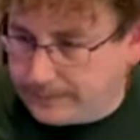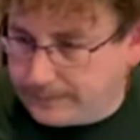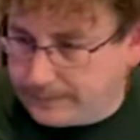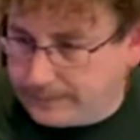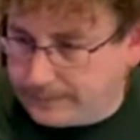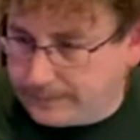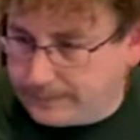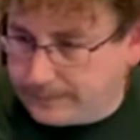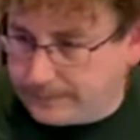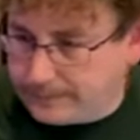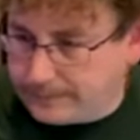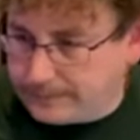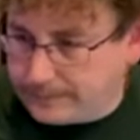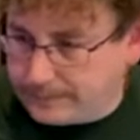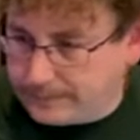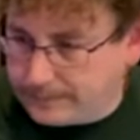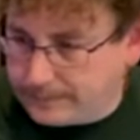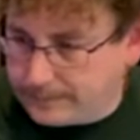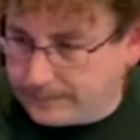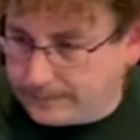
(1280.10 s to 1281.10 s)

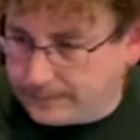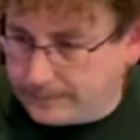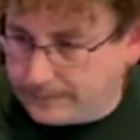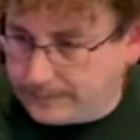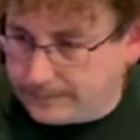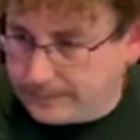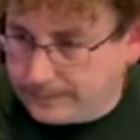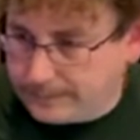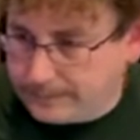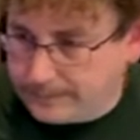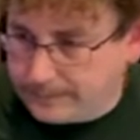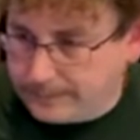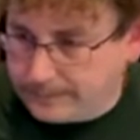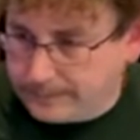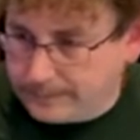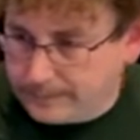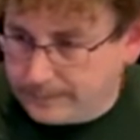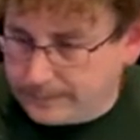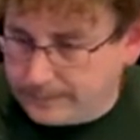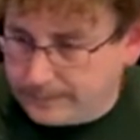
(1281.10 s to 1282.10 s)

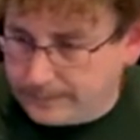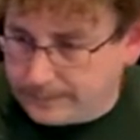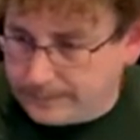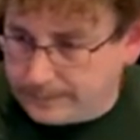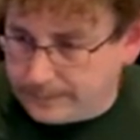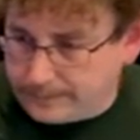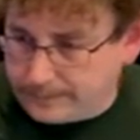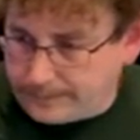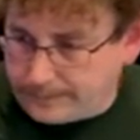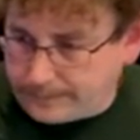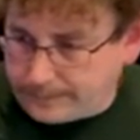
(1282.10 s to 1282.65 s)
No words are spoken by the person on screen.